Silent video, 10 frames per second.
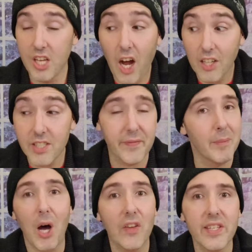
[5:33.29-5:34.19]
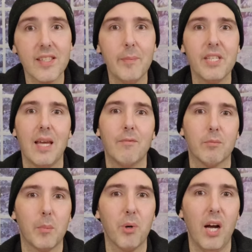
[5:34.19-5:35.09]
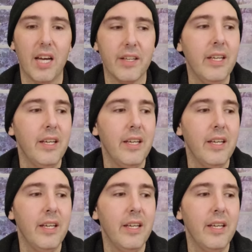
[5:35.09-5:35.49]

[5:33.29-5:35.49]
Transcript: tons of them. All the subs came from abroad.